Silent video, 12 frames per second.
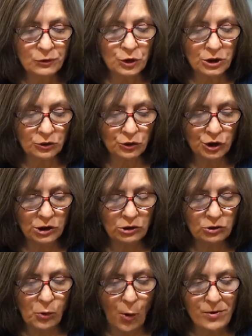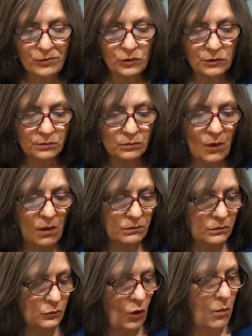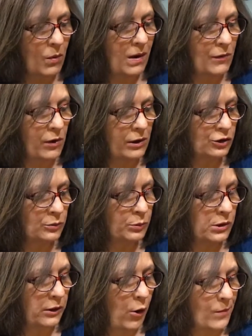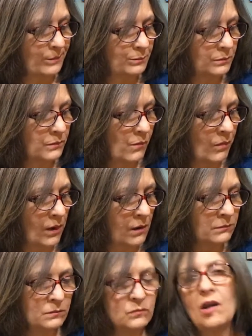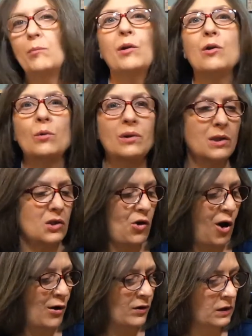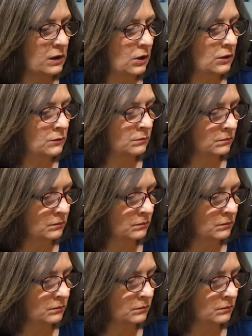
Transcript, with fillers: Cheddar cheese straws. Wow, they're actually pretty good. They'd be good with a salad.